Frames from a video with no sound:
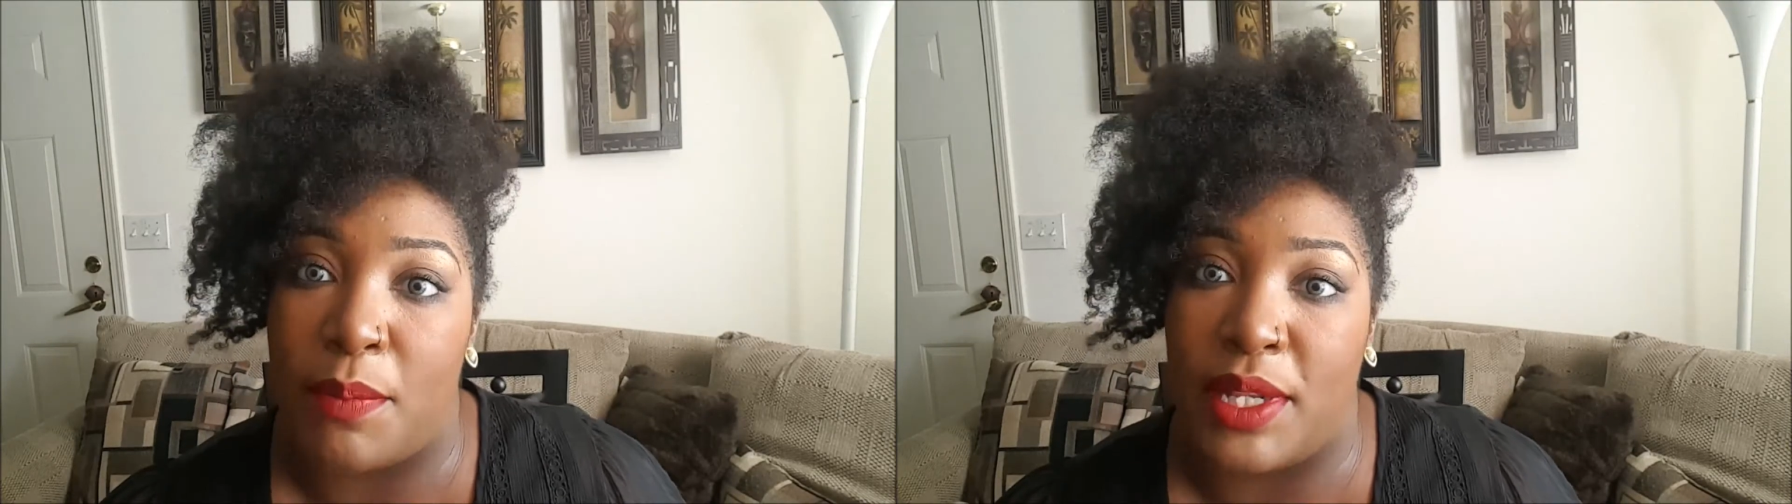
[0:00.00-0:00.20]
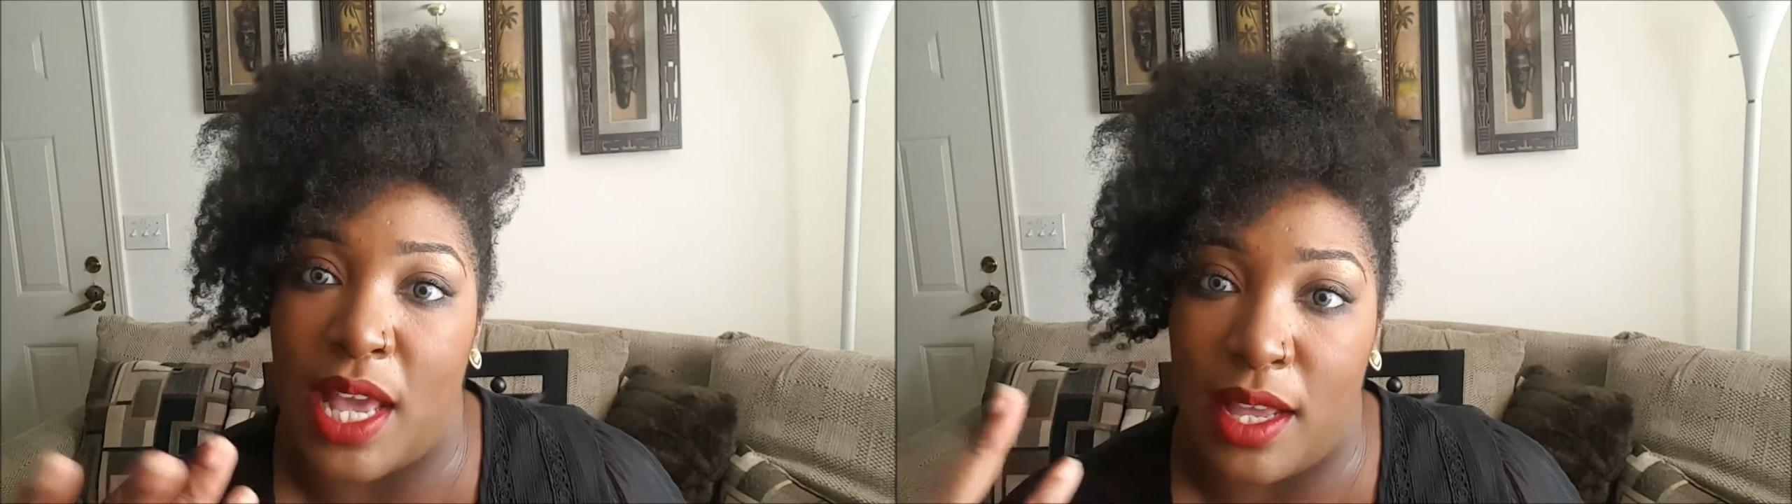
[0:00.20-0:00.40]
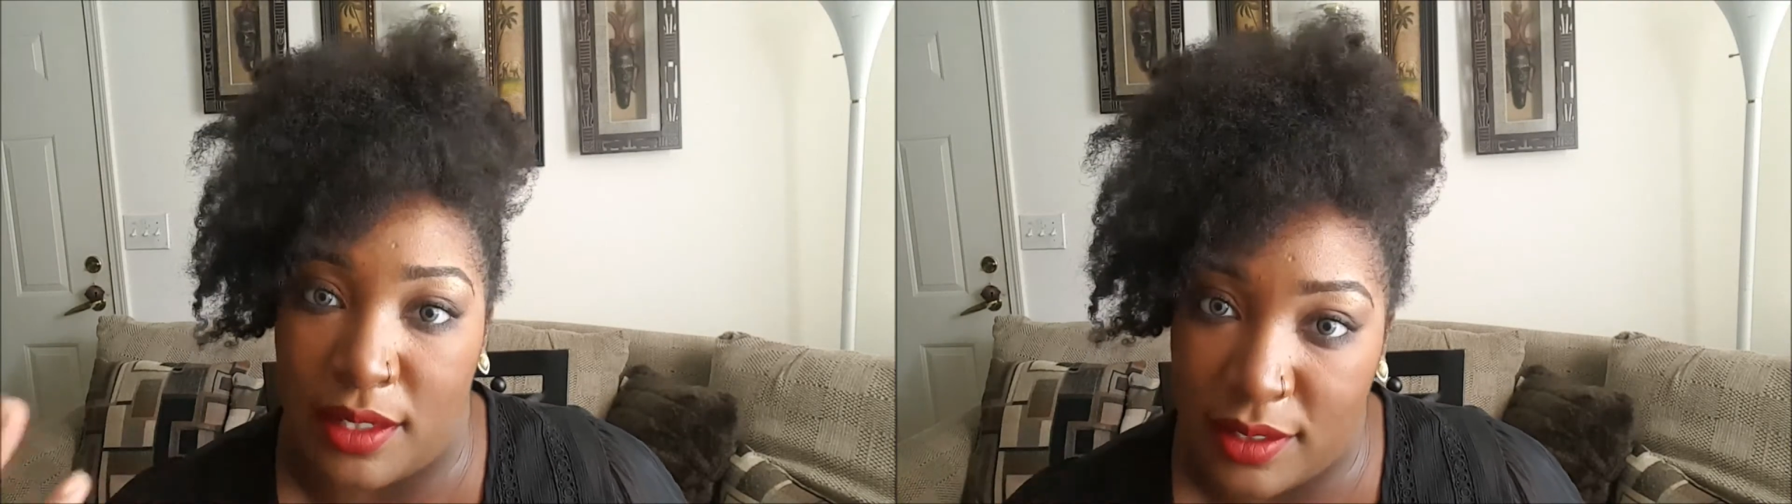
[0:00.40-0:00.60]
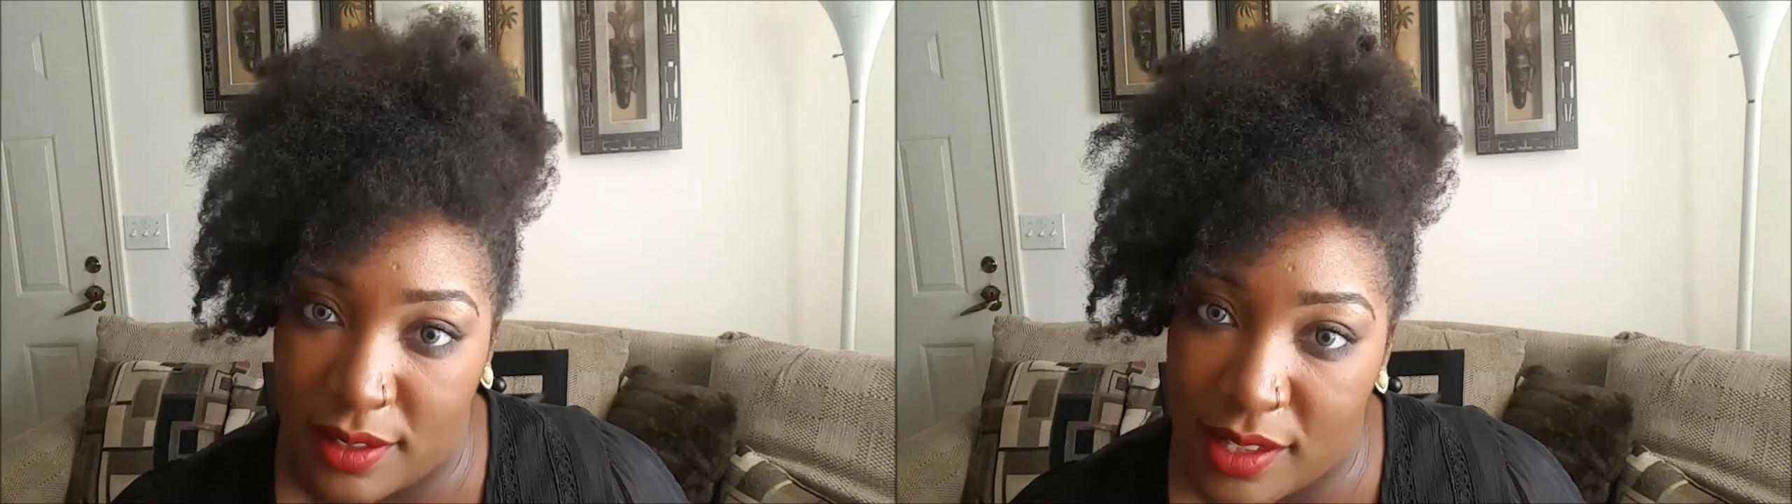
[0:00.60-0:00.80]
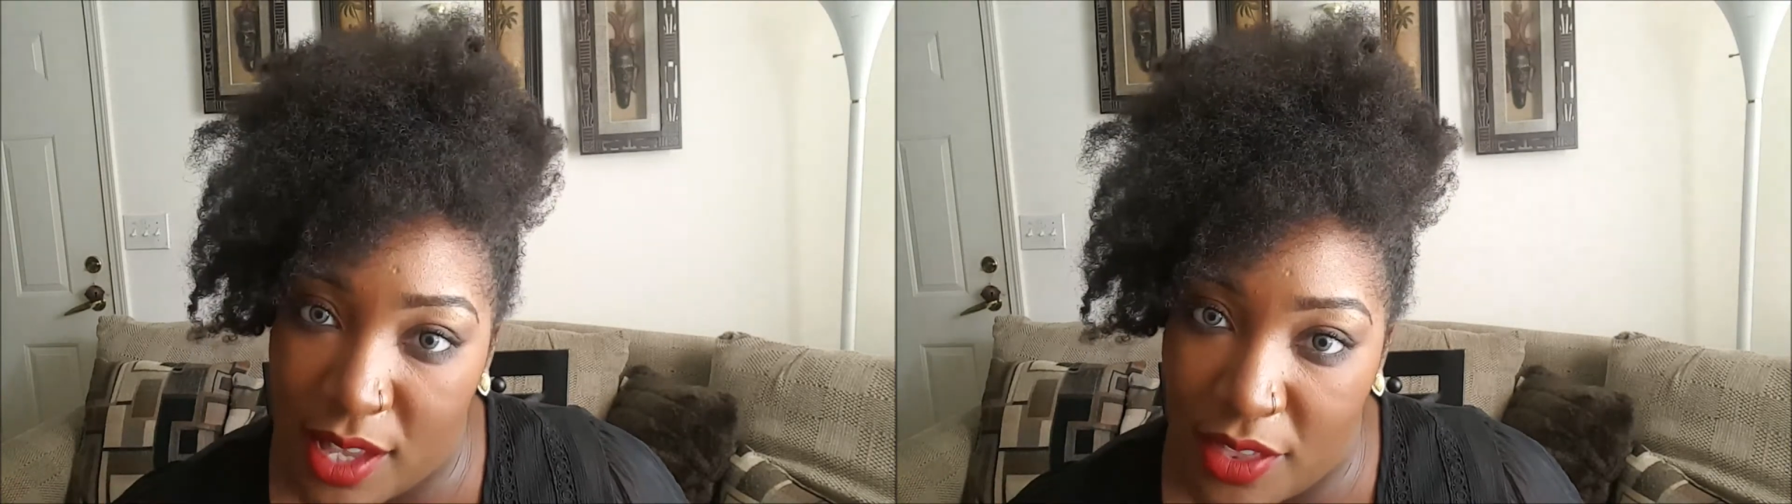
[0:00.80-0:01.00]
be done
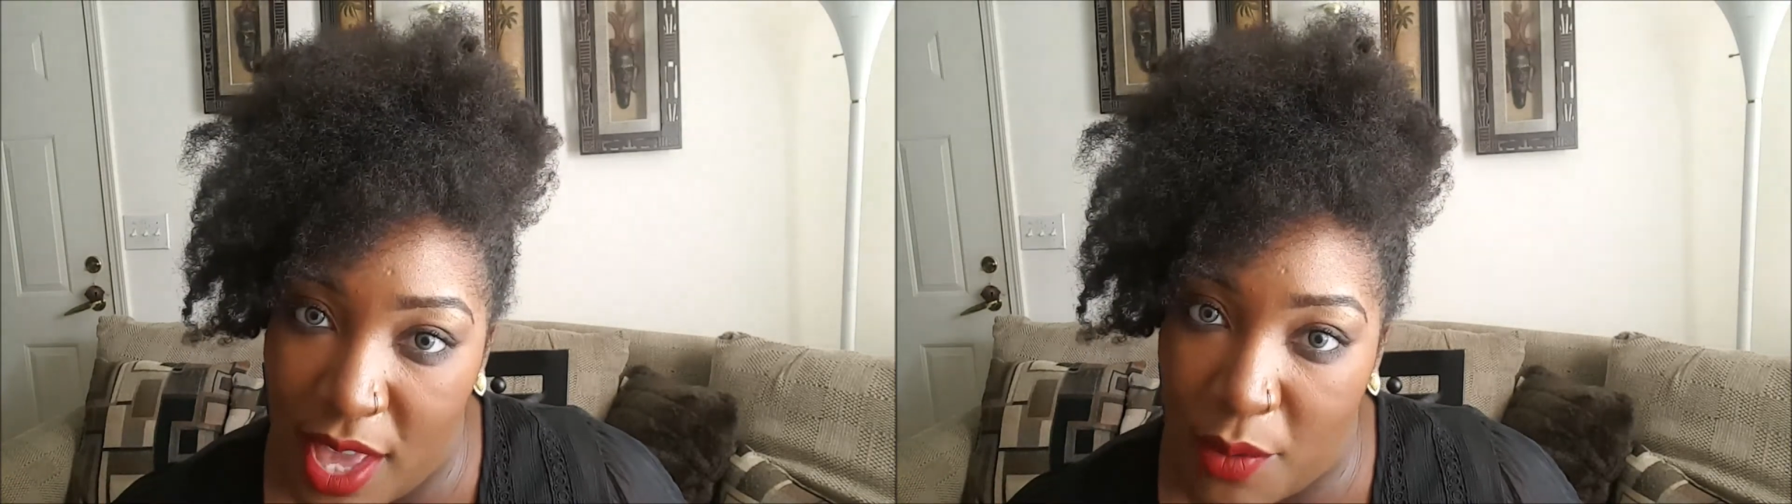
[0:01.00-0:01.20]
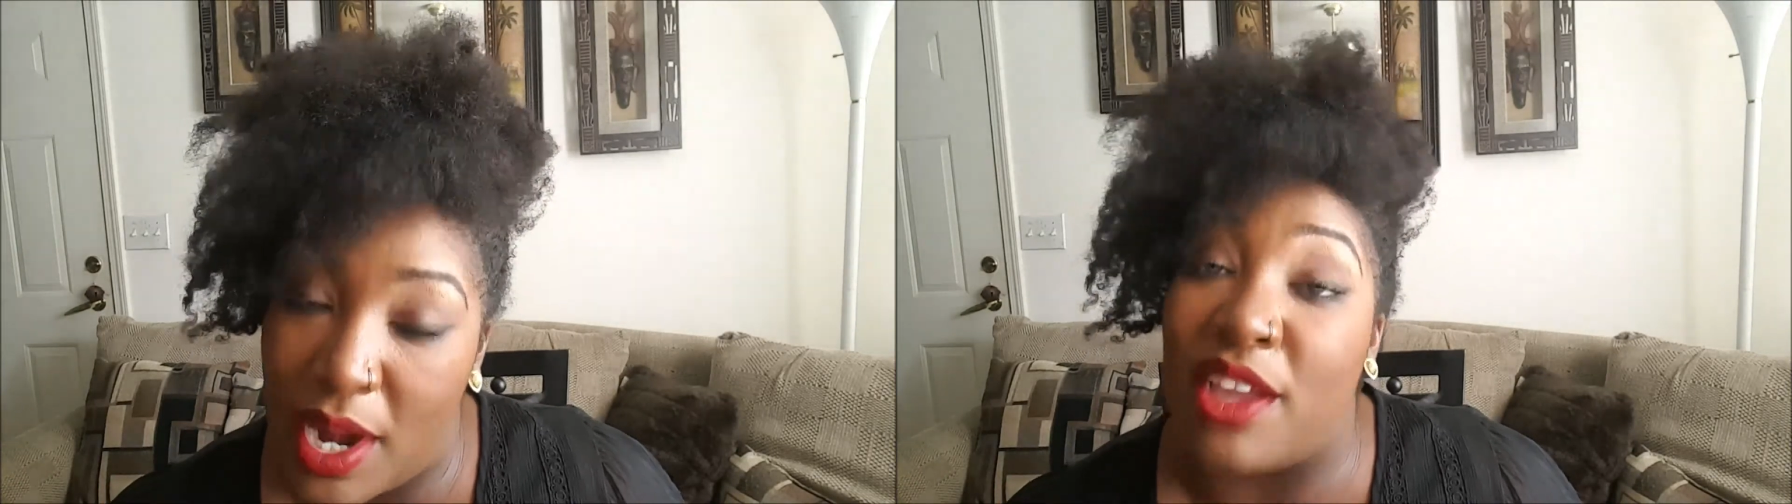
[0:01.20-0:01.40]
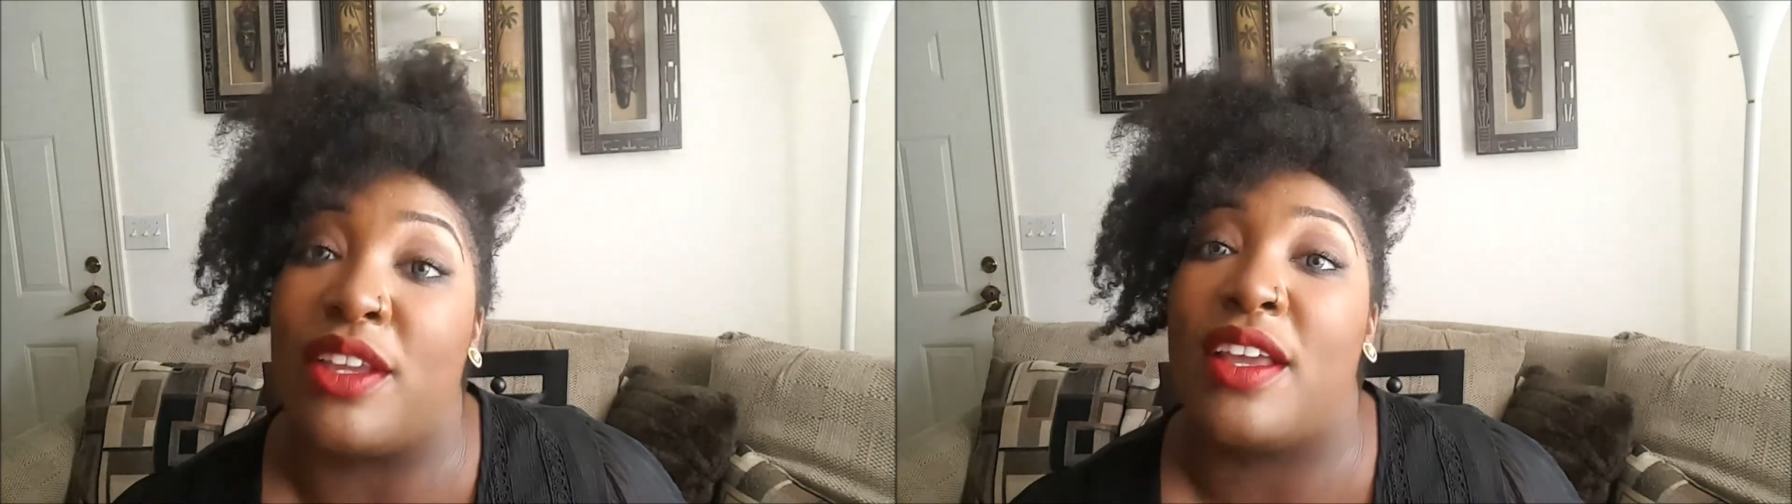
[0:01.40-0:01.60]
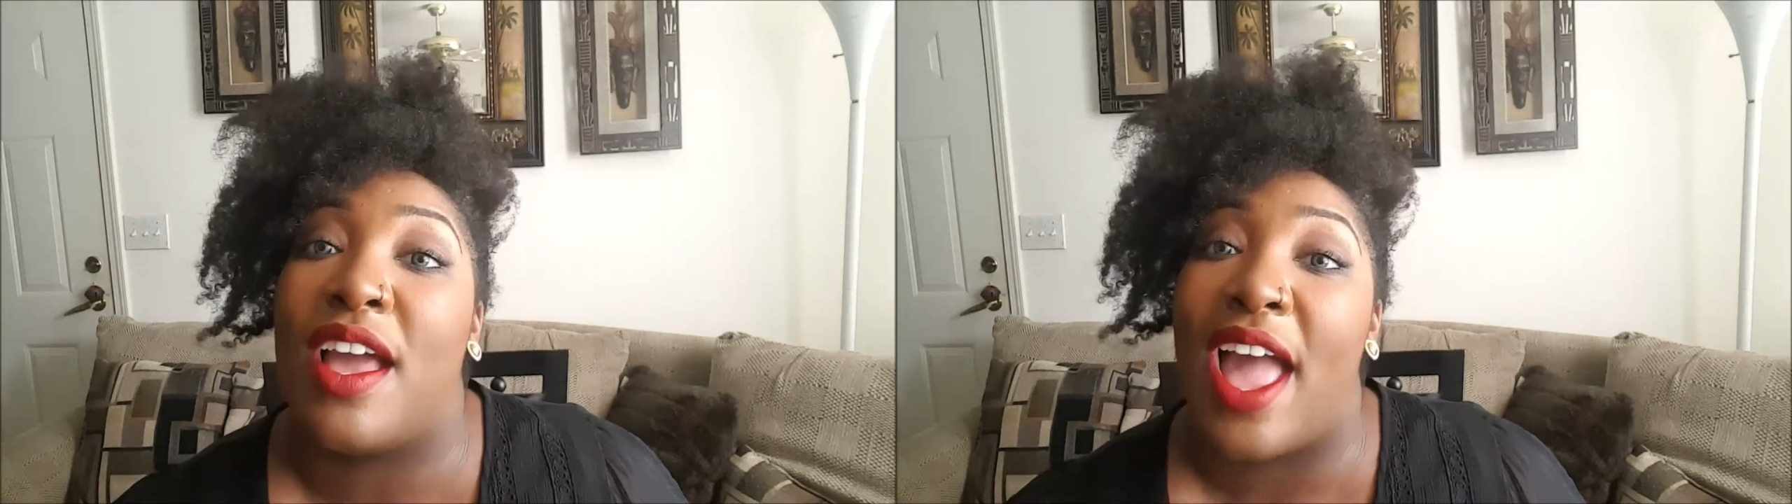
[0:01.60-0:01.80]
so that when I